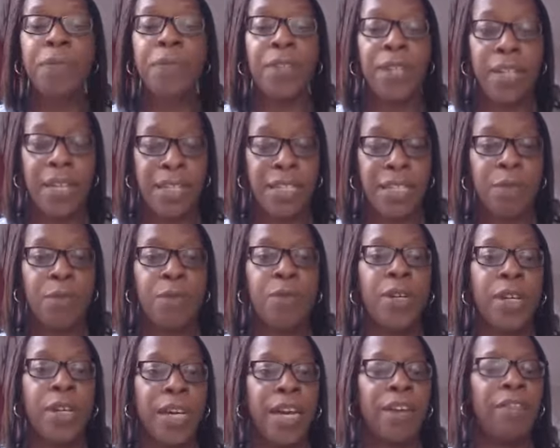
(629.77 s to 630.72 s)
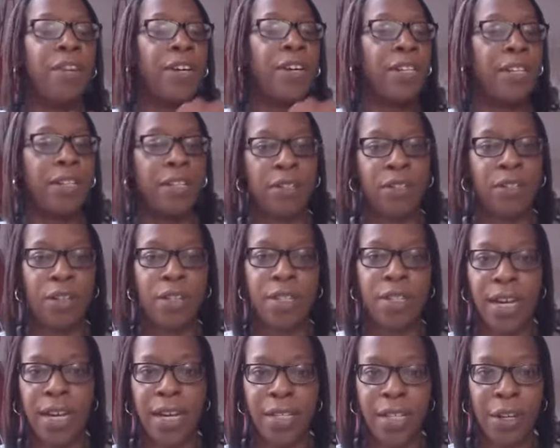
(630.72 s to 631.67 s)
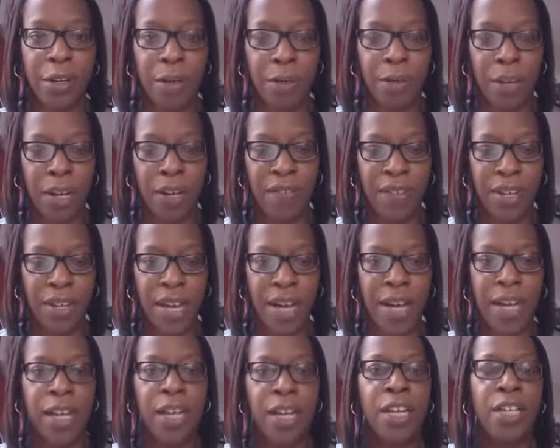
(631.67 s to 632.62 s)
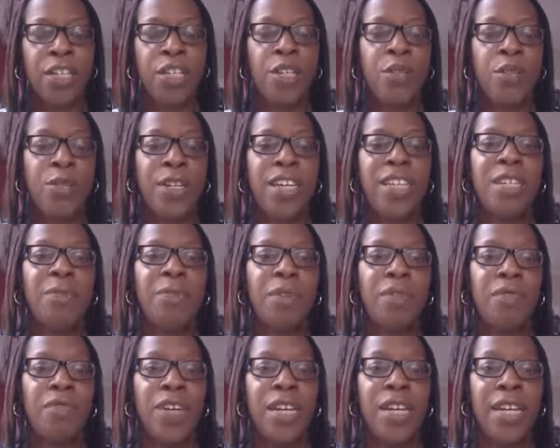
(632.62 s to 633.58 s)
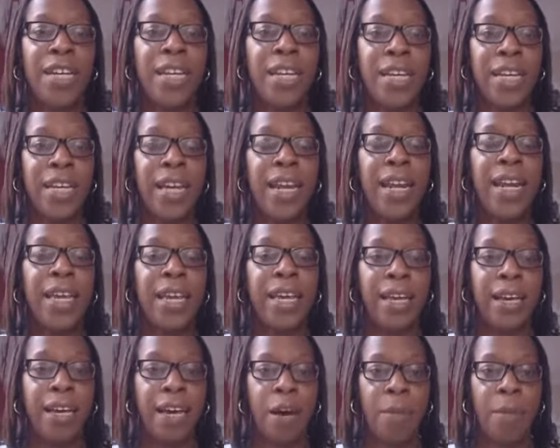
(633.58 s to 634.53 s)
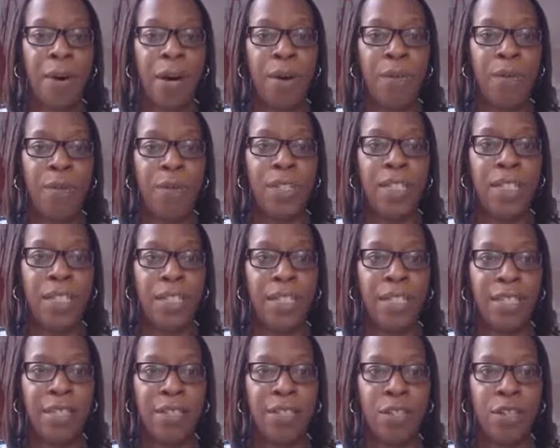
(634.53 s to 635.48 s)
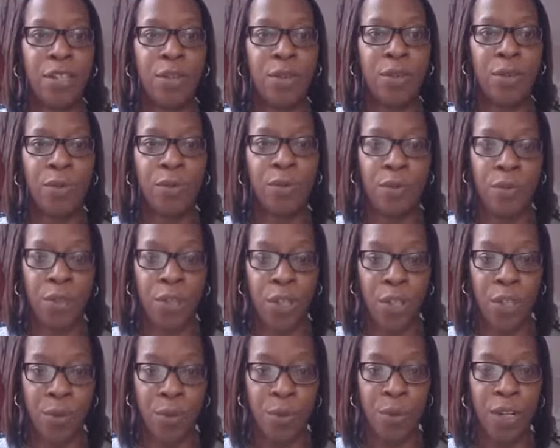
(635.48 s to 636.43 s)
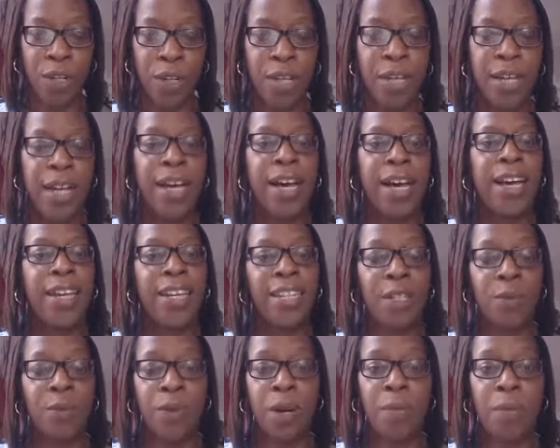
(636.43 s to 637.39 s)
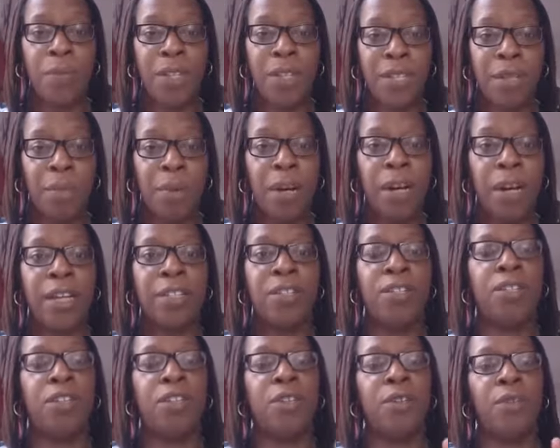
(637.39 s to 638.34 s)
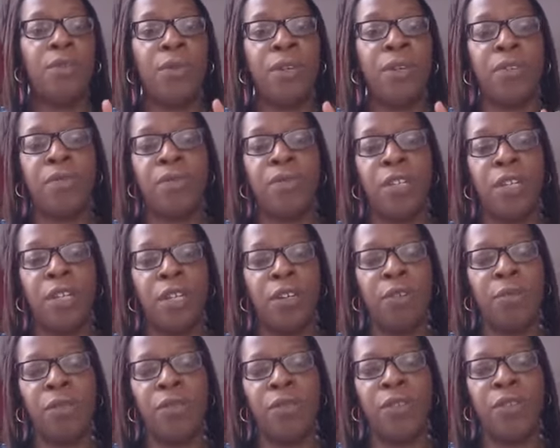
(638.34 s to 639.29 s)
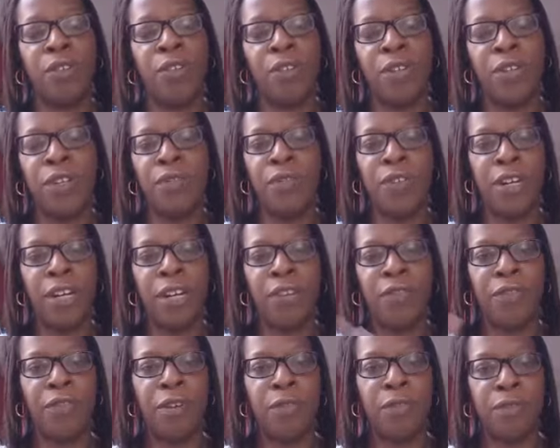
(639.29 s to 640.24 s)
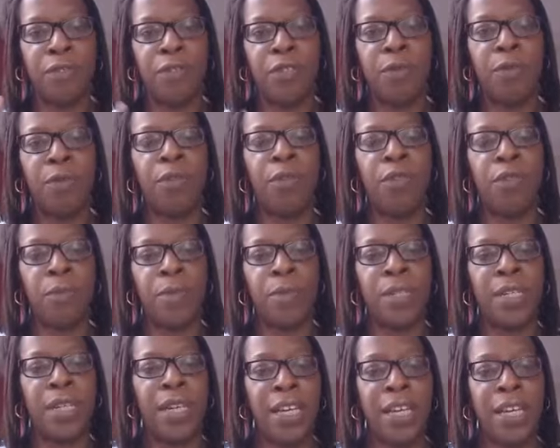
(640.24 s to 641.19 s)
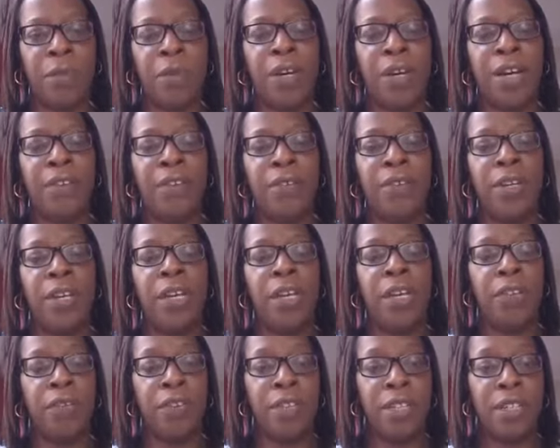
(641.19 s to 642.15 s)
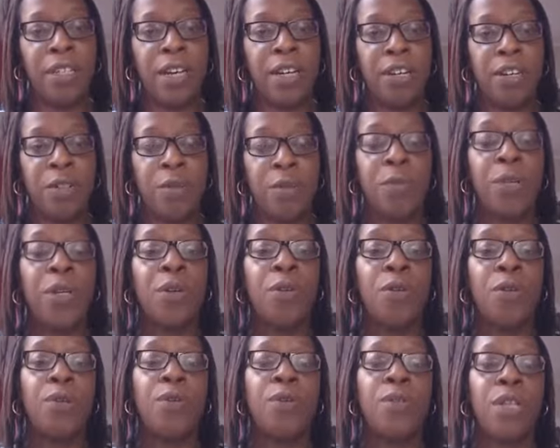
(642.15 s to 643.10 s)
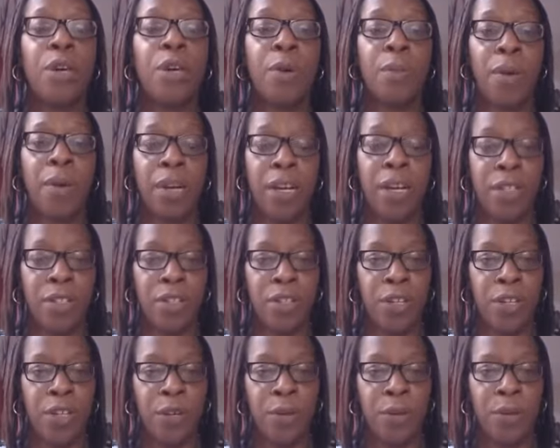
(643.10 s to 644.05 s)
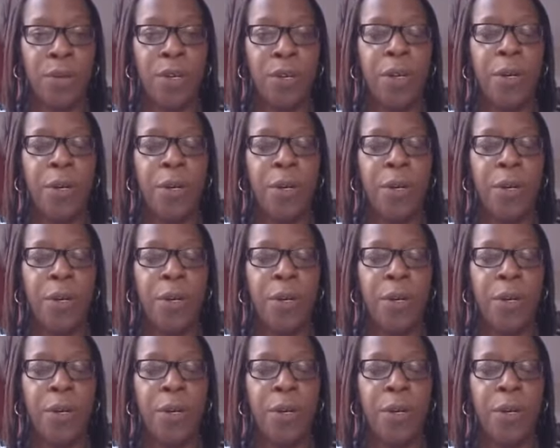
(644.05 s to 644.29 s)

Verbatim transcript: Yes, it's important. Okay, fine, toss that, don't apply for that. So you need to be really clear about what it is that you that you want. And this is what this applies to, whether you know whether or not you're looking for your like forever job or the job that's going to keep you going for your side hustle, but it also applies to